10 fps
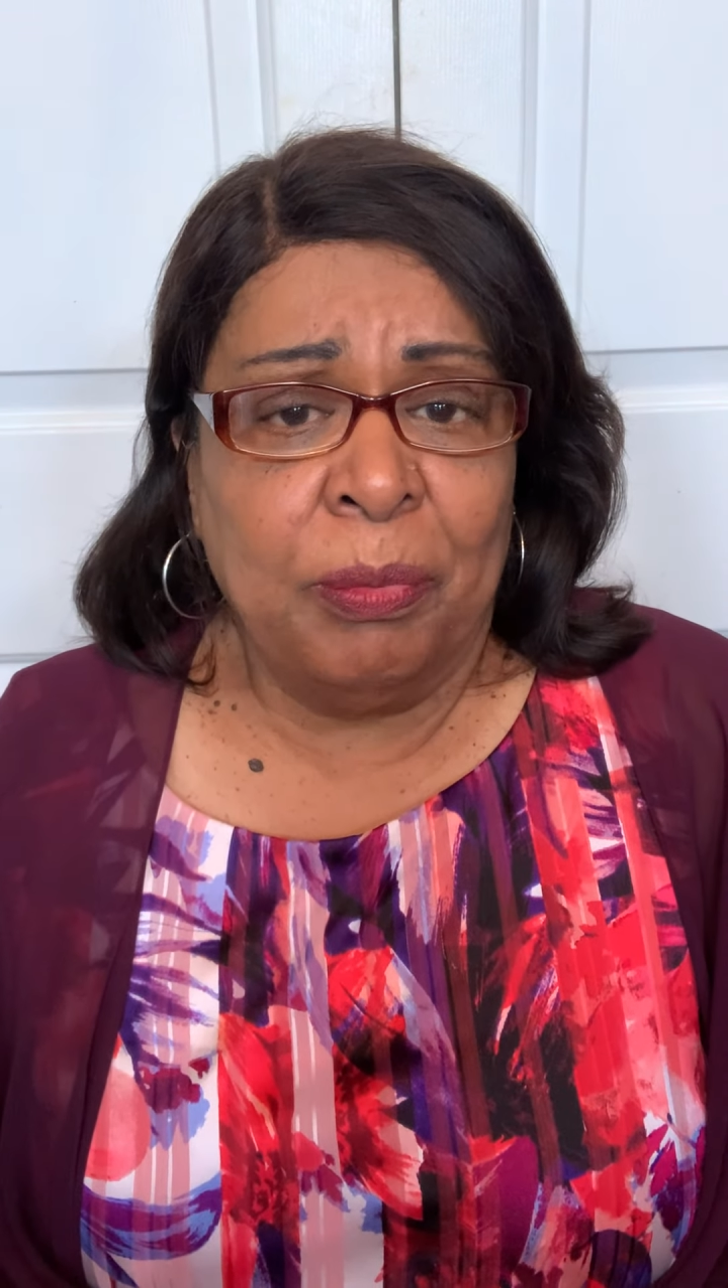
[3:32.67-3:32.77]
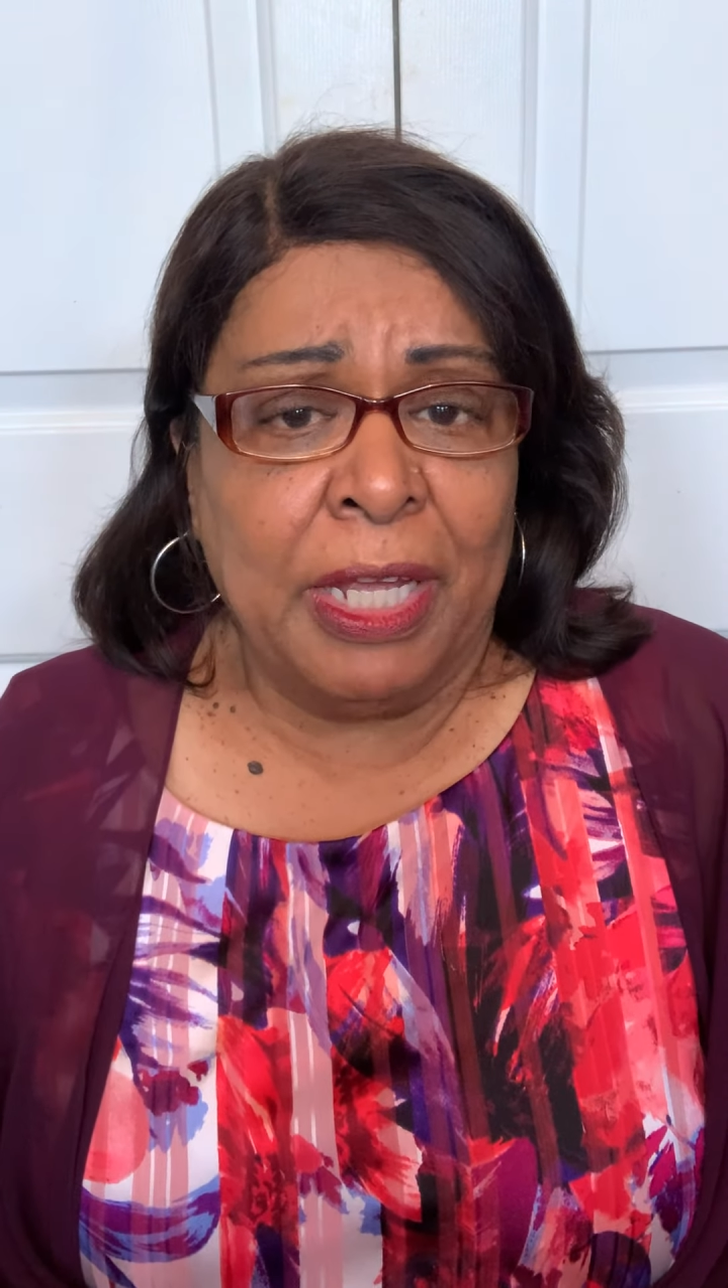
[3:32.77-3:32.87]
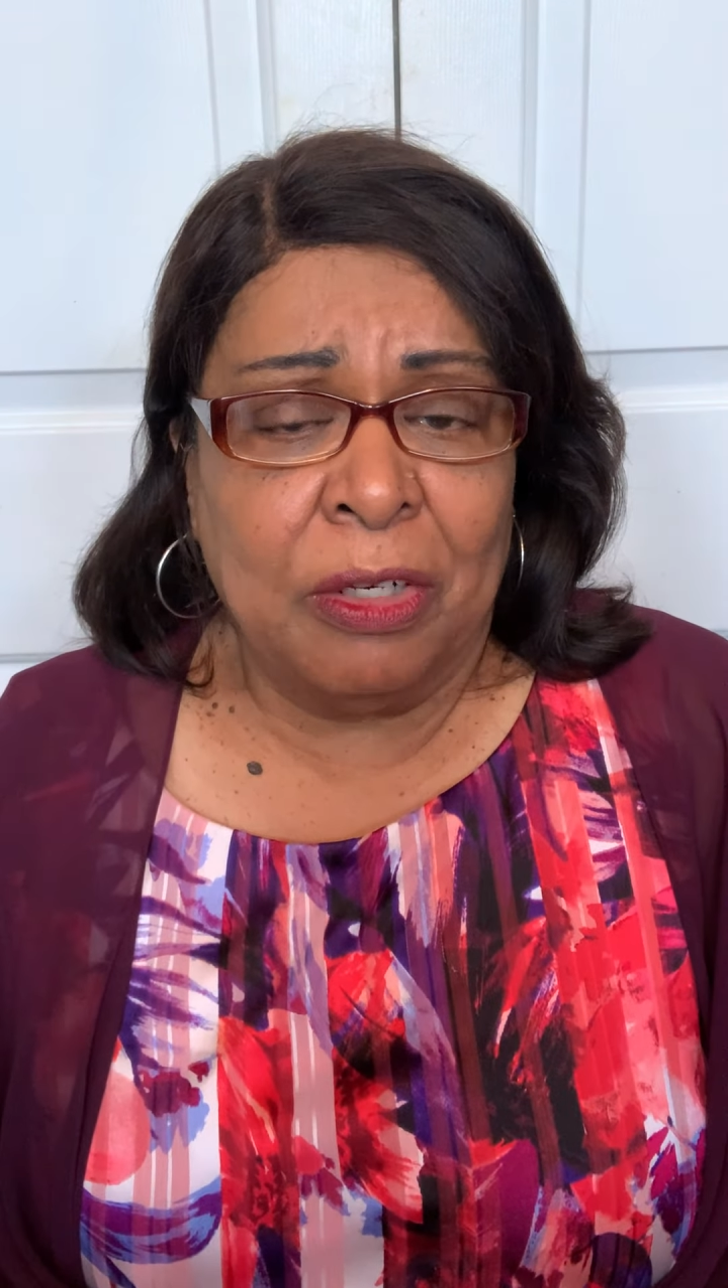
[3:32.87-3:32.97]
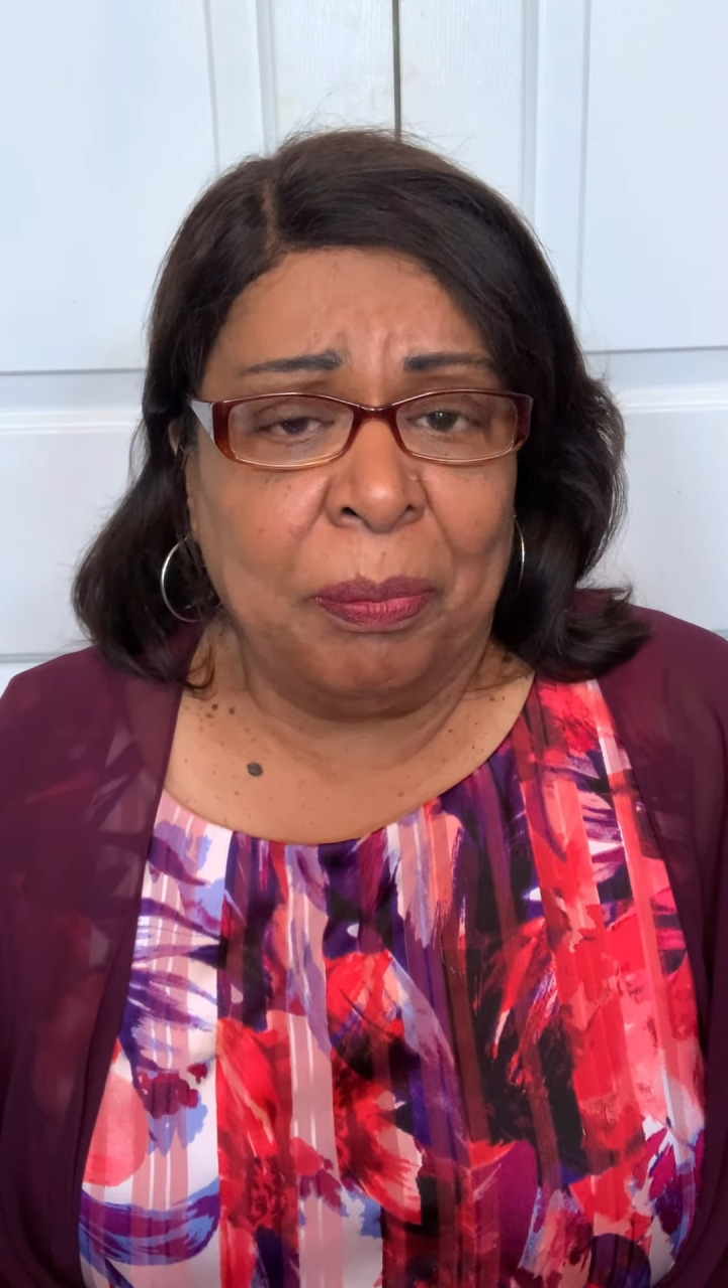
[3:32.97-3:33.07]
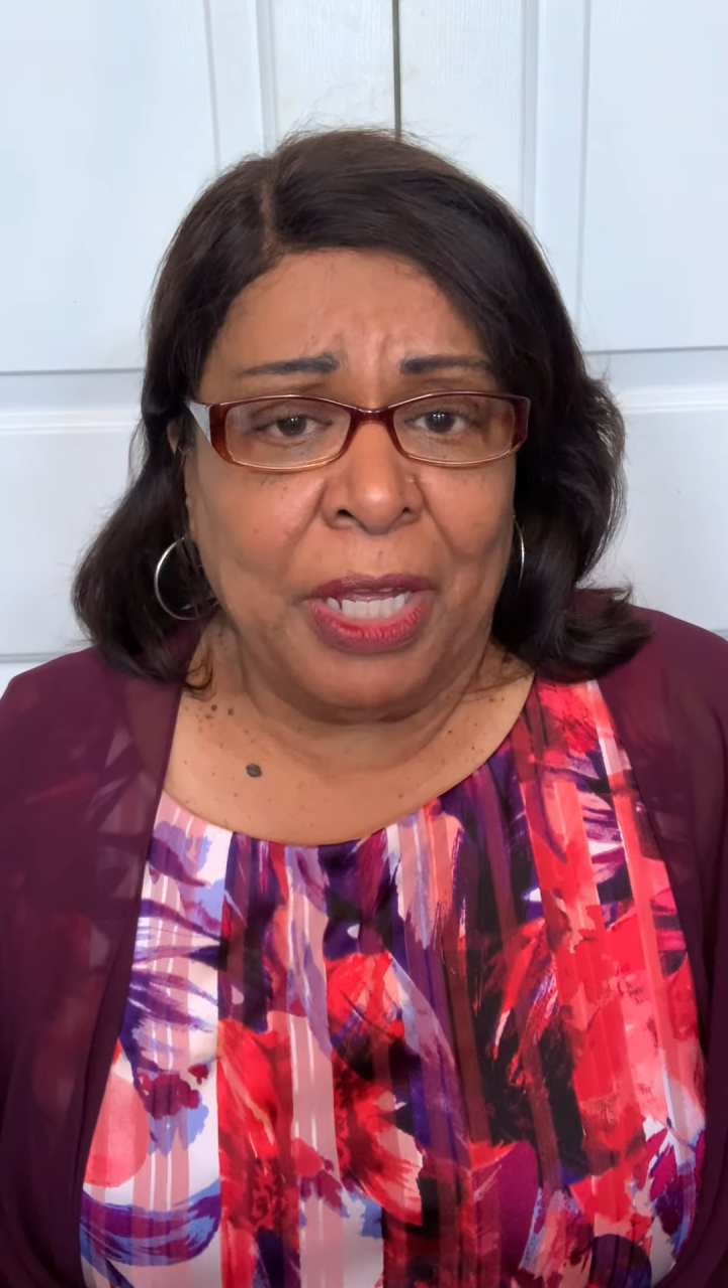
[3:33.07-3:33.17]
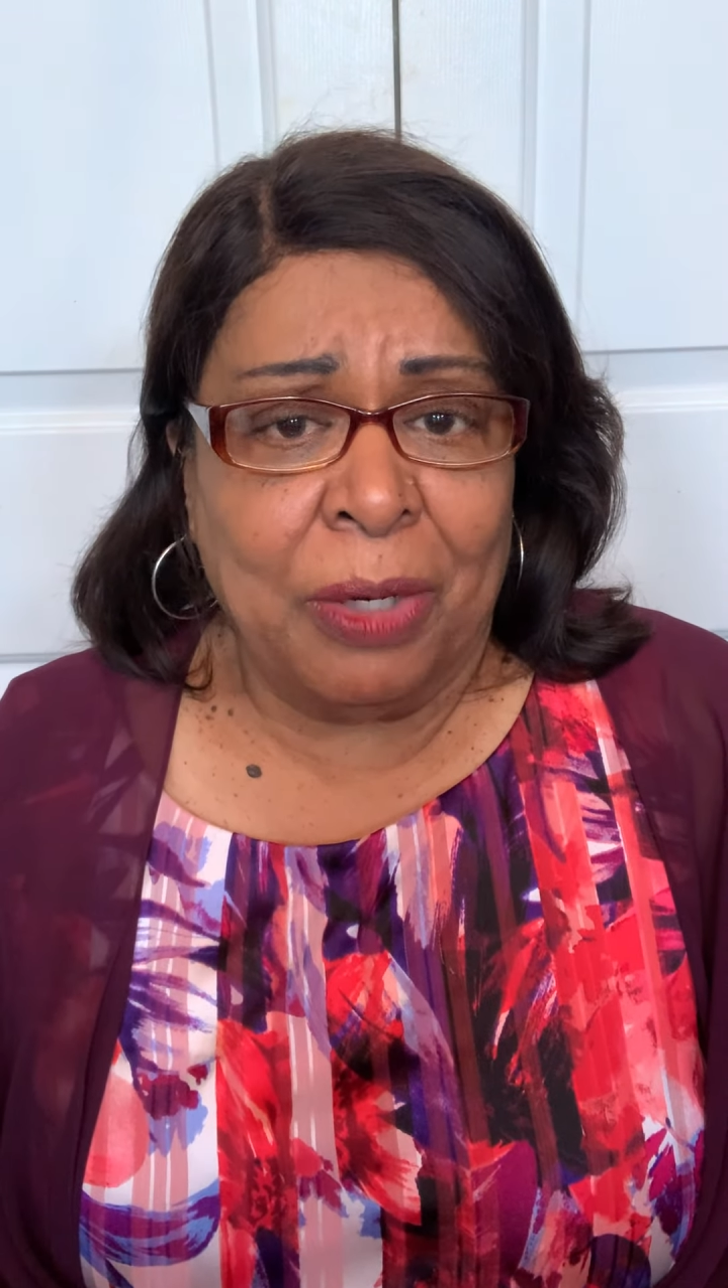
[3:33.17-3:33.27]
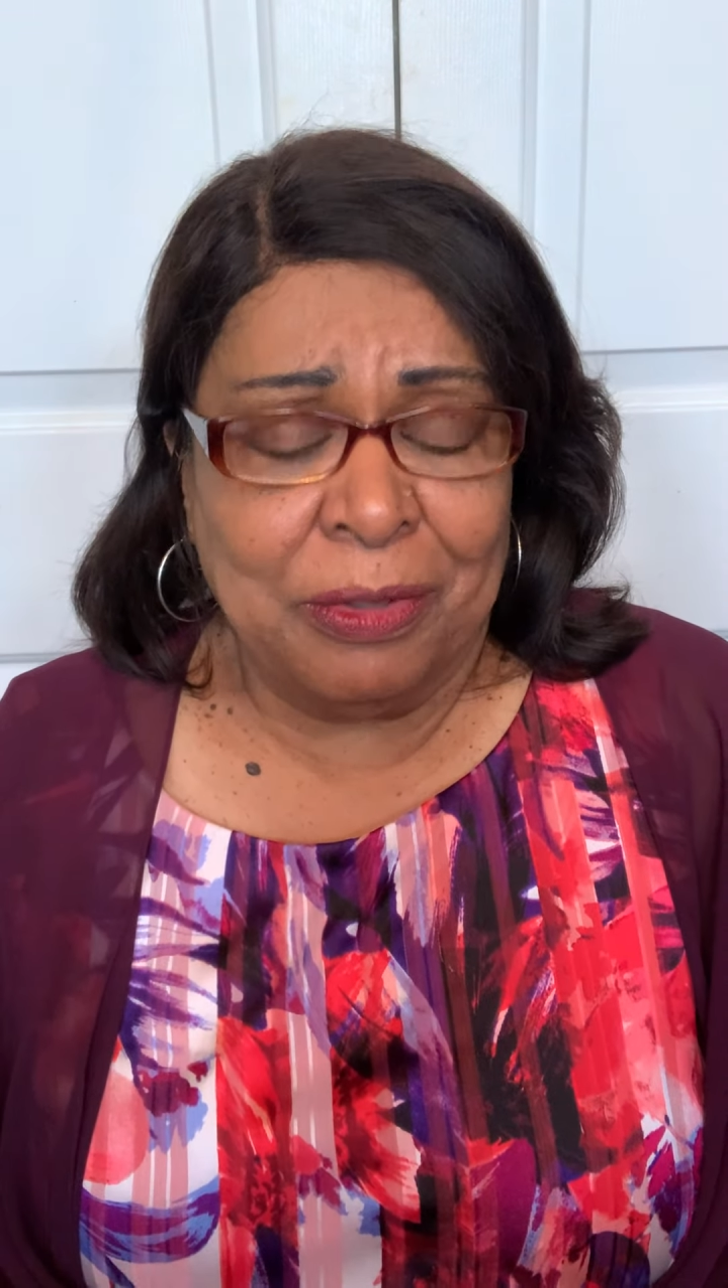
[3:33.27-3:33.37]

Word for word: man to perish,